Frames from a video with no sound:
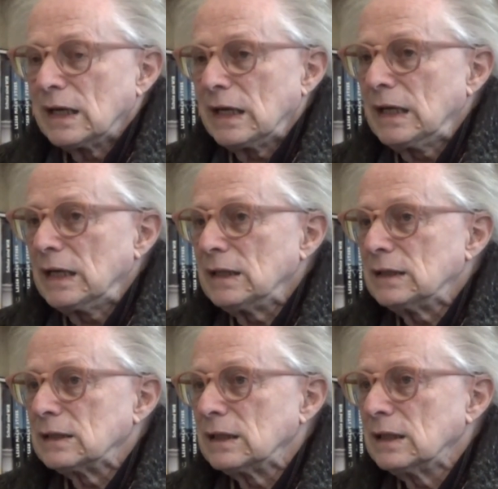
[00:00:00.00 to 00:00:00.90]
and
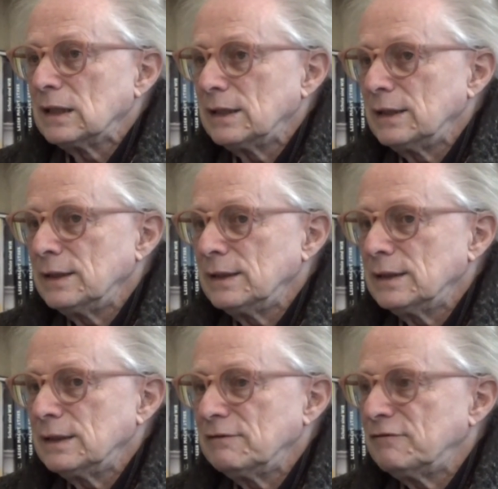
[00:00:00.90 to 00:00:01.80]
in